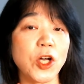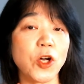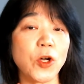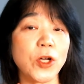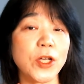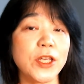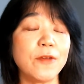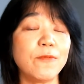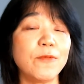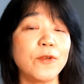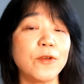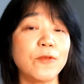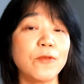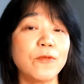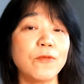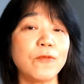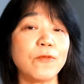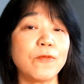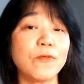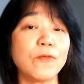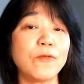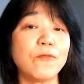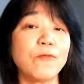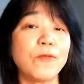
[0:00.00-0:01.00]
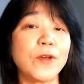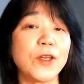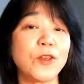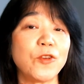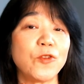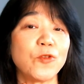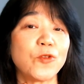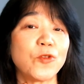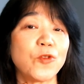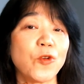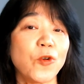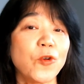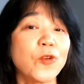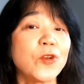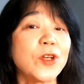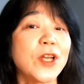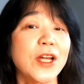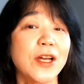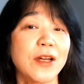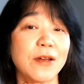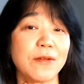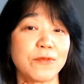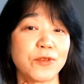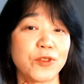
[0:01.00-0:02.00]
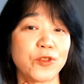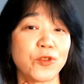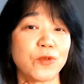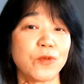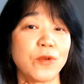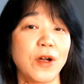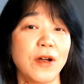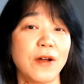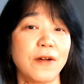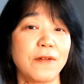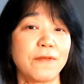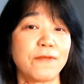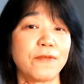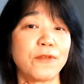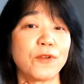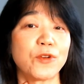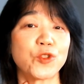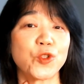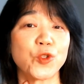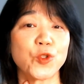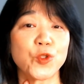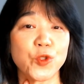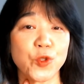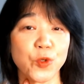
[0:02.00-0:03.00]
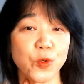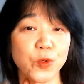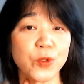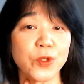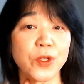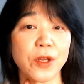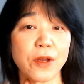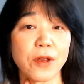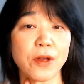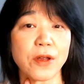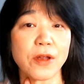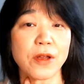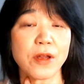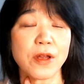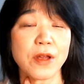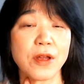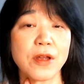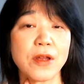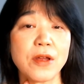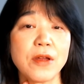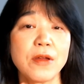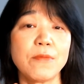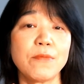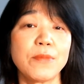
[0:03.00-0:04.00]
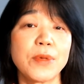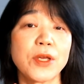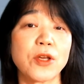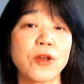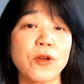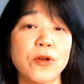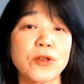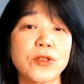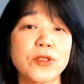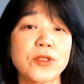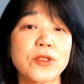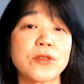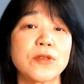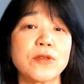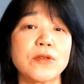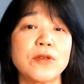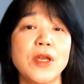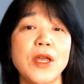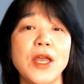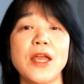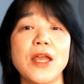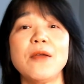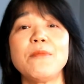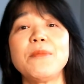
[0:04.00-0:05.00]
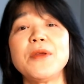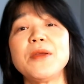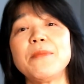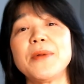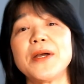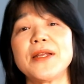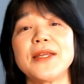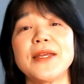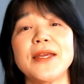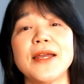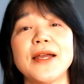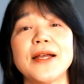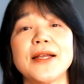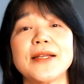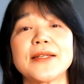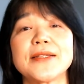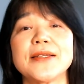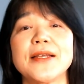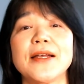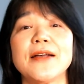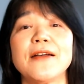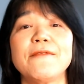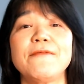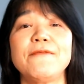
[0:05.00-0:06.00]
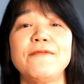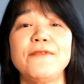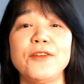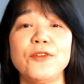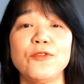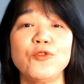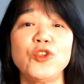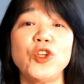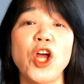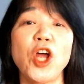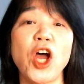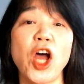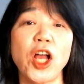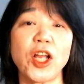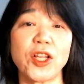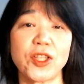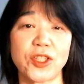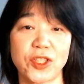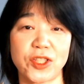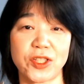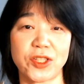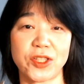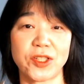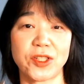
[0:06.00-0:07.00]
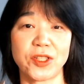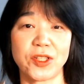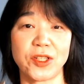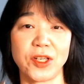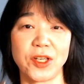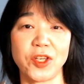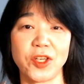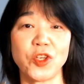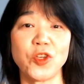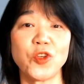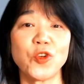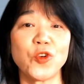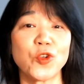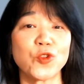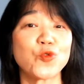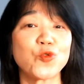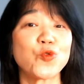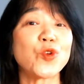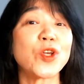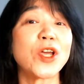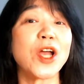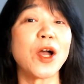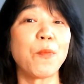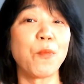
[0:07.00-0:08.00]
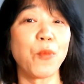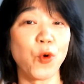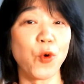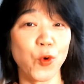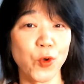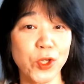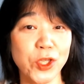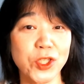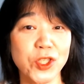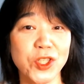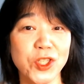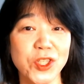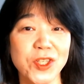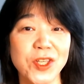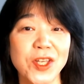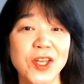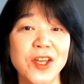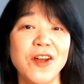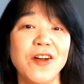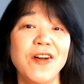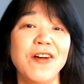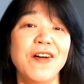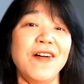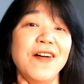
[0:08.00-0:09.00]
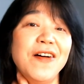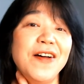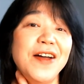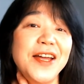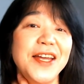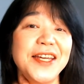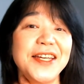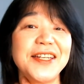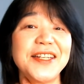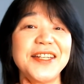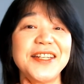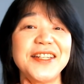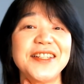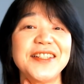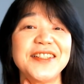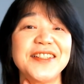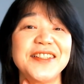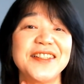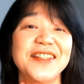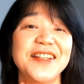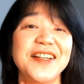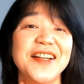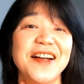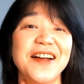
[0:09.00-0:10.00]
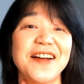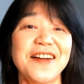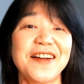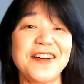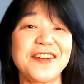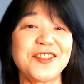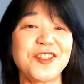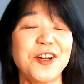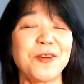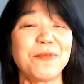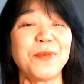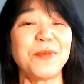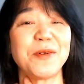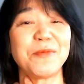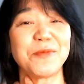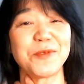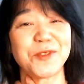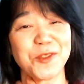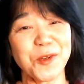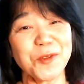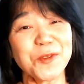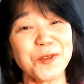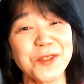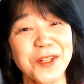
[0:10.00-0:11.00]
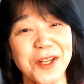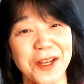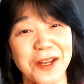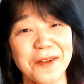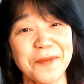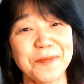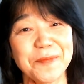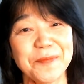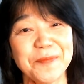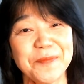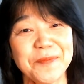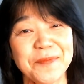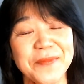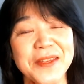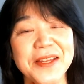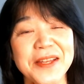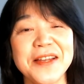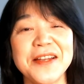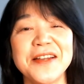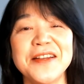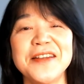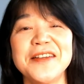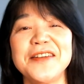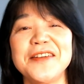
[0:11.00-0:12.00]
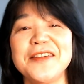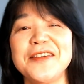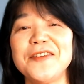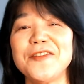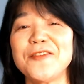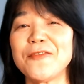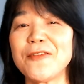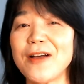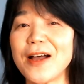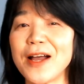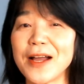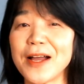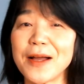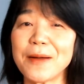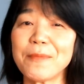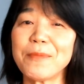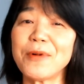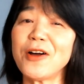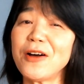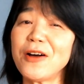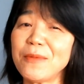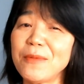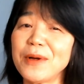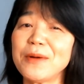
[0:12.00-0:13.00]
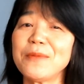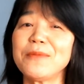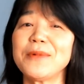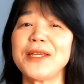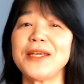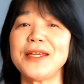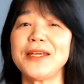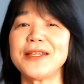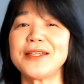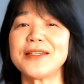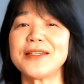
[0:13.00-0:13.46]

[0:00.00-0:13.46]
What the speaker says: even when you don't have frozen shoulder, because everybody has a few knots, trigger points in top of shoulder. Probably it